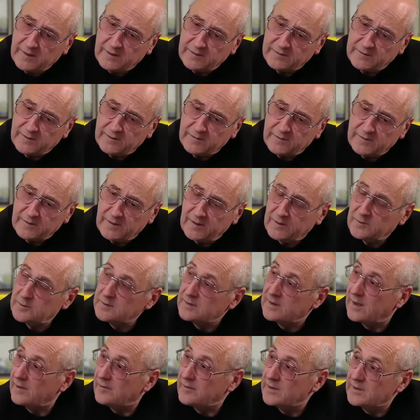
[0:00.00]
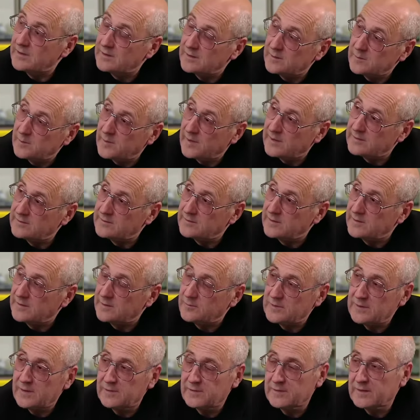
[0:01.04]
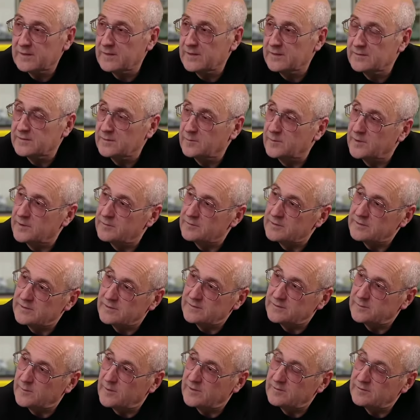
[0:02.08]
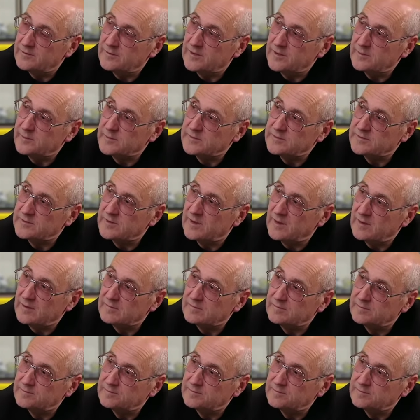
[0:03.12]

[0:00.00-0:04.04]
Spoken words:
so the load carrying capacity would only need to be reduced by 3%.